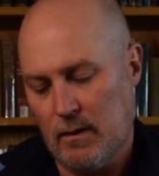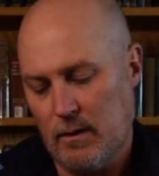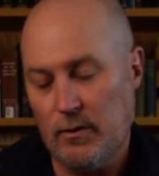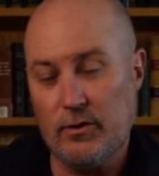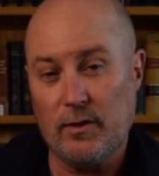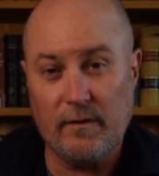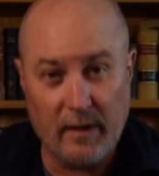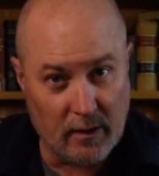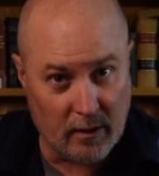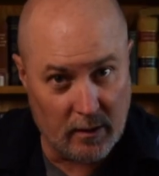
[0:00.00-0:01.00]
use your
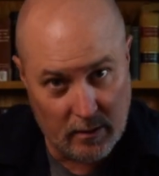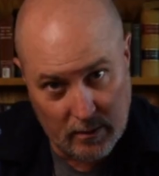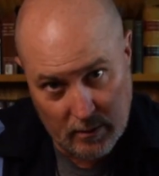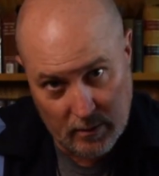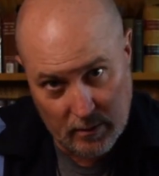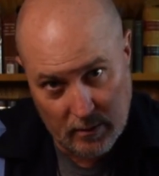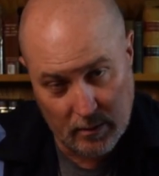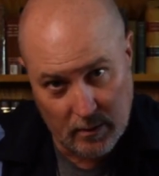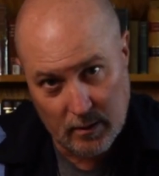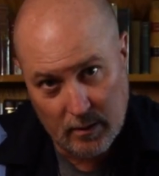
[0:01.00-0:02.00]
finger
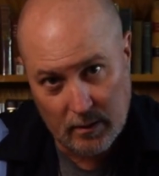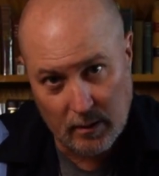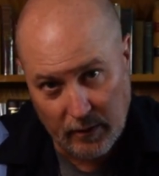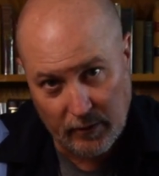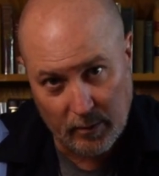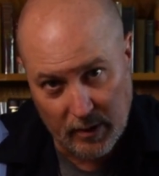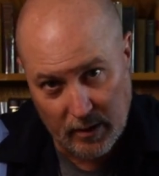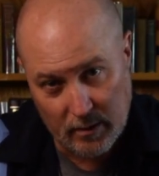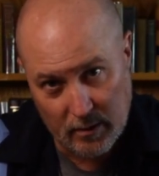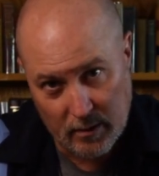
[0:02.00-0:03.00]
to lift the
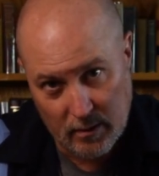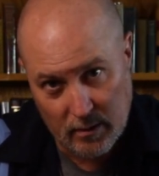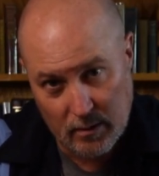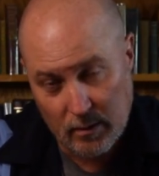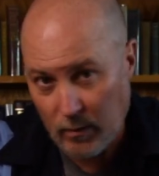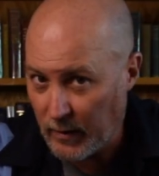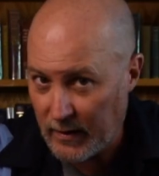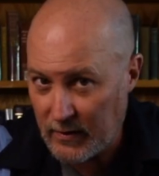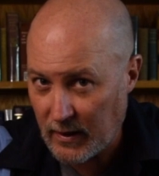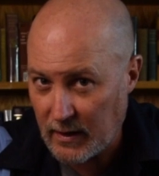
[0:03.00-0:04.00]
mirror, wait a
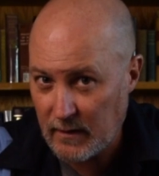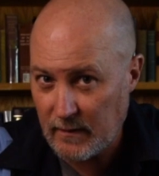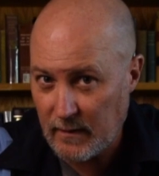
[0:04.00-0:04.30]
second,